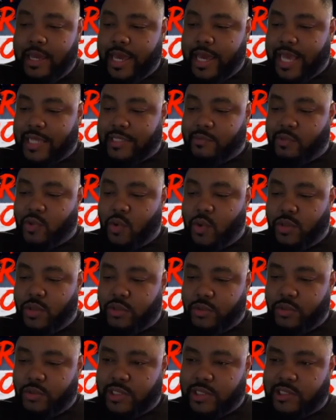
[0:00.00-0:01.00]
As I'm going
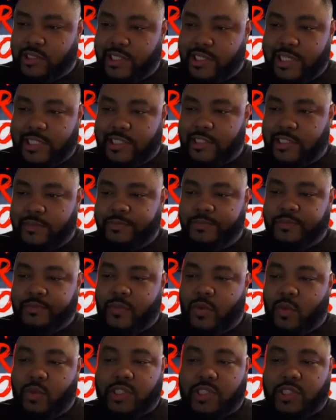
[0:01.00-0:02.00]
through this list,
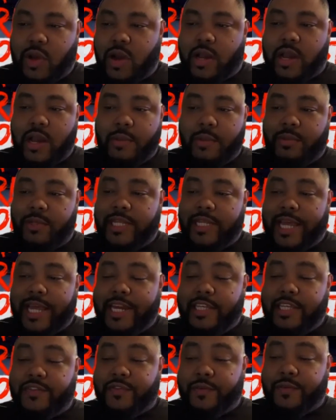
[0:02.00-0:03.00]
we saw a couple of
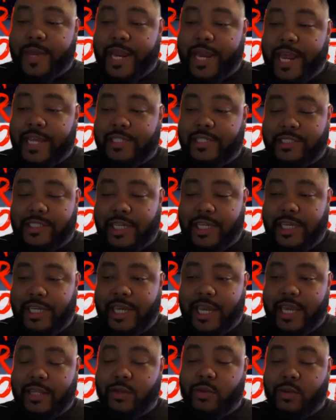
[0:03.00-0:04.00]
ladies from
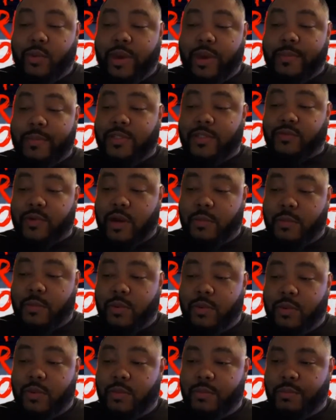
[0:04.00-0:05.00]
NXT in the Women's
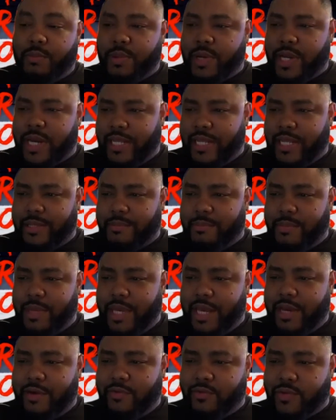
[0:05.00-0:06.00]
Rumble but in the
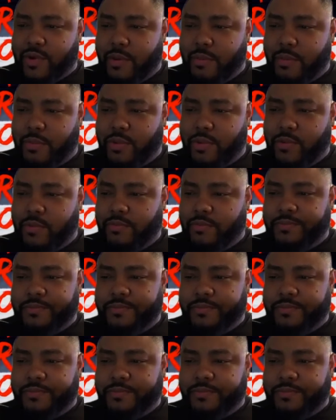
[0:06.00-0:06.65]
men rumble,